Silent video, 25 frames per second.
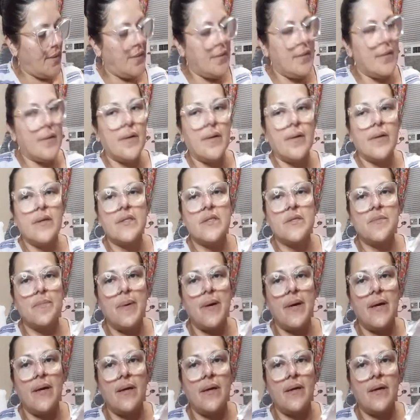Look at this
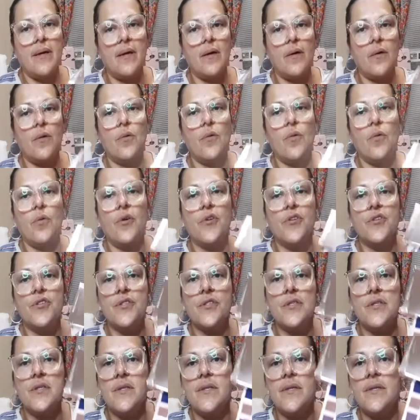palette, how
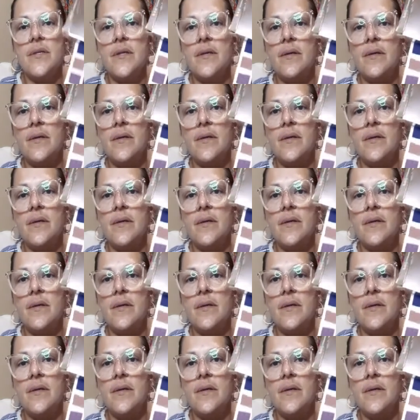gorgeous.